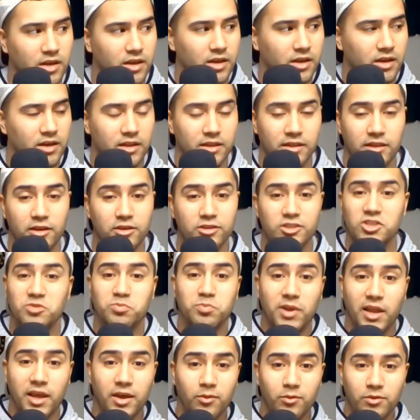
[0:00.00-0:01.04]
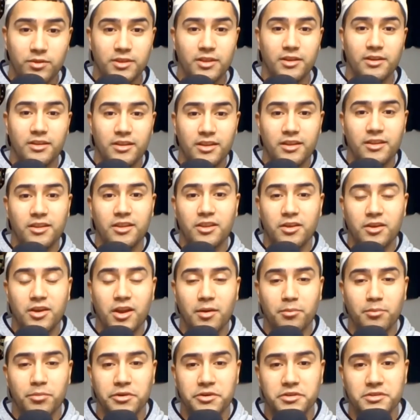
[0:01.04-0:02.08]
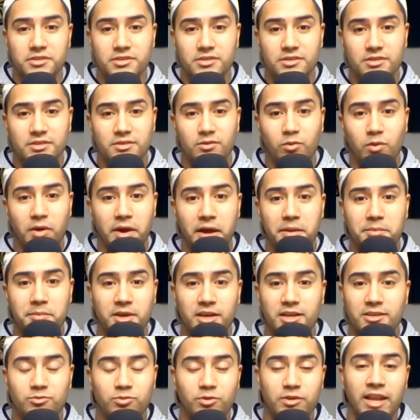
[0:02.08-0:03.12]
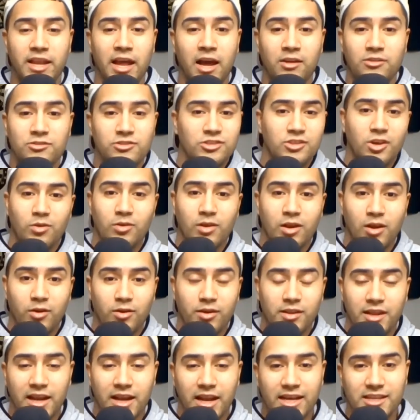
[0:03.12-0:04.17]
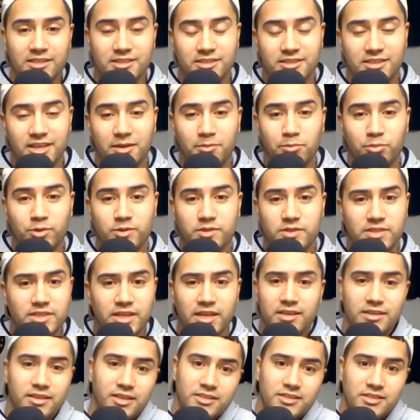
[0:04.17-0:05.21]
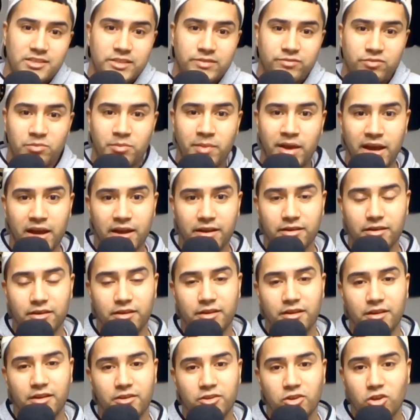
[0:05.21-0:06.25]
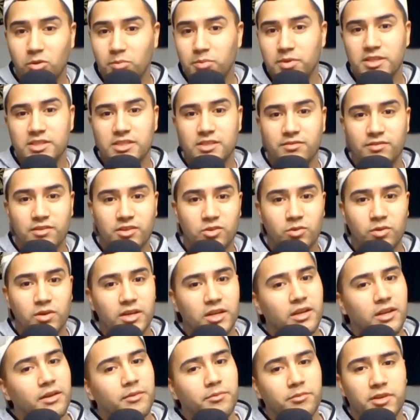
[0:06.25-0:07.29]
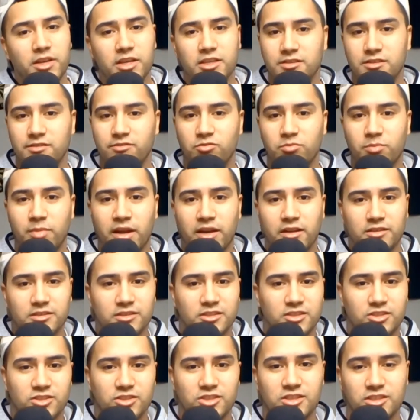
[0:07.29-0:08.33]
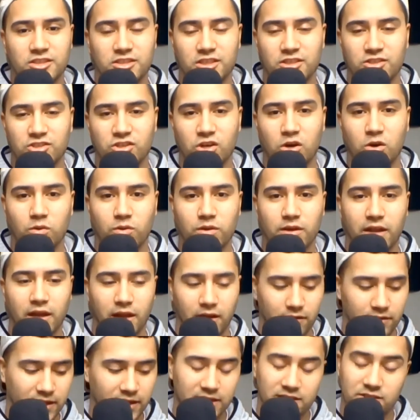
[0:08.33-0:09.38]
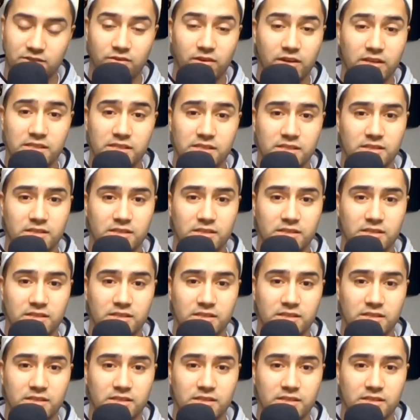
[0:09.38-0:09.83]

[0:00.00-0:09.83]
They're just playing with the numbers. Why? Because we're down so low to the last 10%. Doesn't even matter. Nobody's even doing it. It doesn't even matter because it's just a joke now. That's crazy.